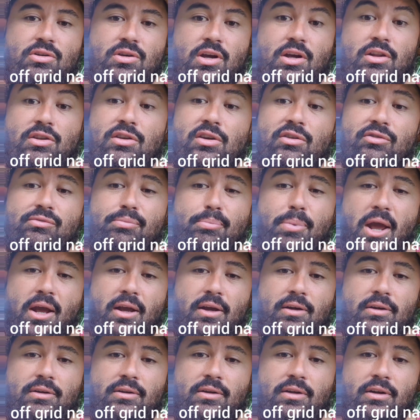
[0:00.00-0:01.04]
and give
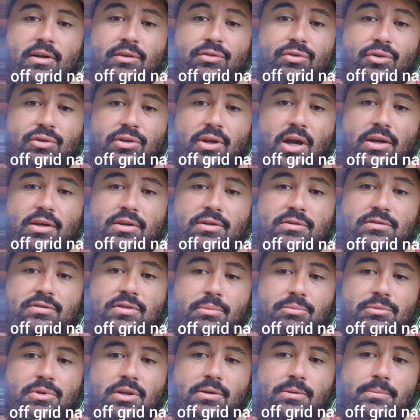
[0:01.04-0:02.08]
back if you're taking
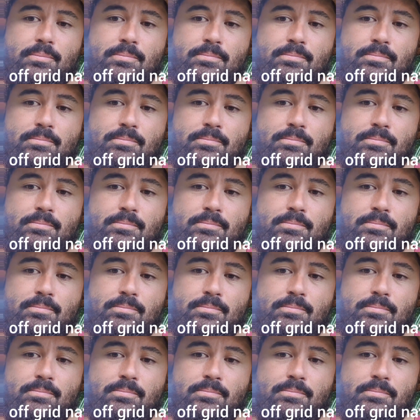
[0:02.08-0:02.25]
something.